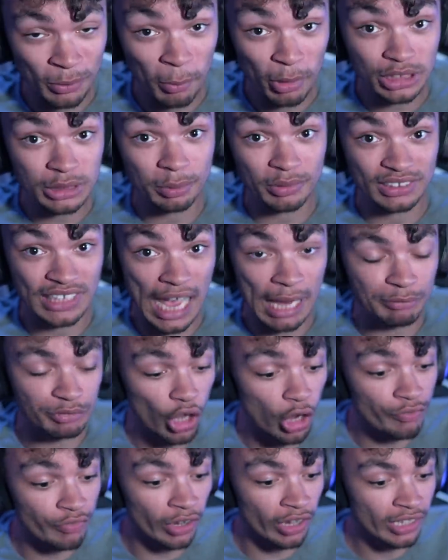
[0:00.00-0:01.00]
multiple times
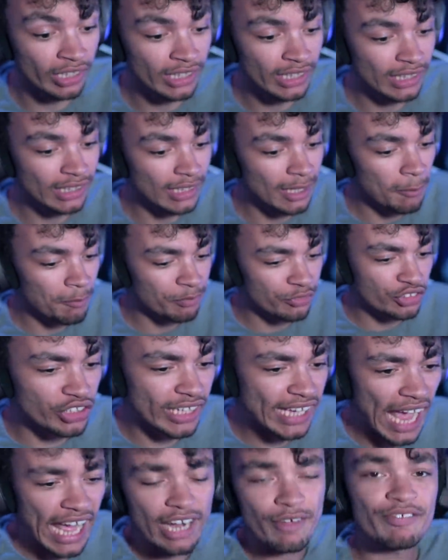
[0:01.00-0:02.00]
over to
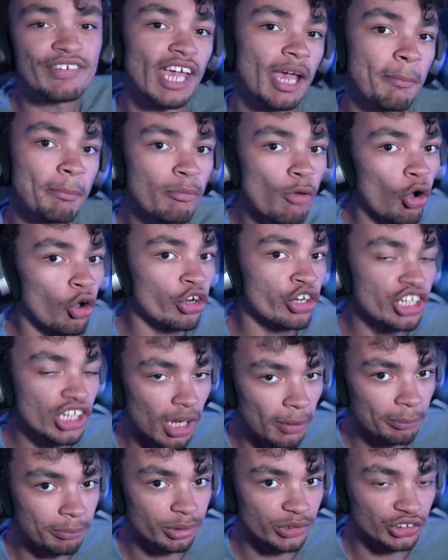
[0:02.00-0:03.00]
kind of get more
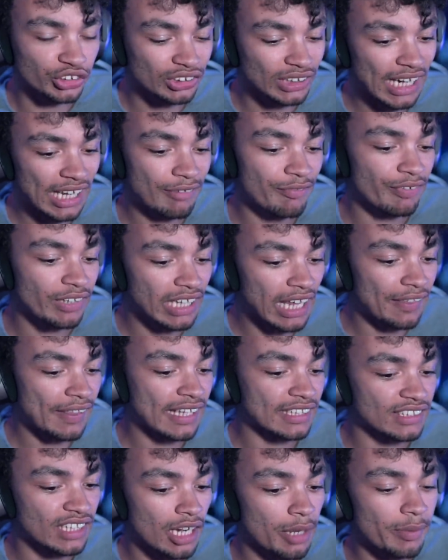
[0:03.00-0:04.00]
numbers, and I feel like
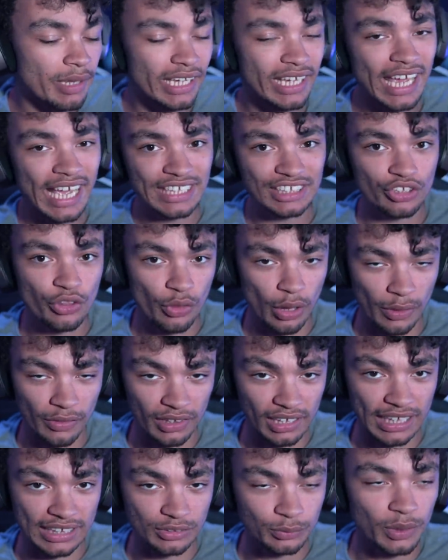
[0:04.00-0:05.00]
that's going to be a case throughout the
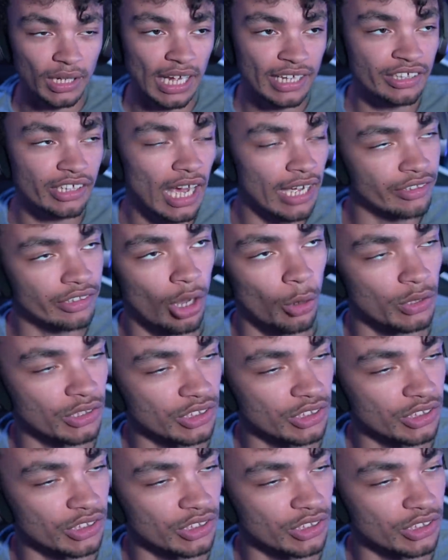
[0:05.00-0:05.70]
list. Well, I, I know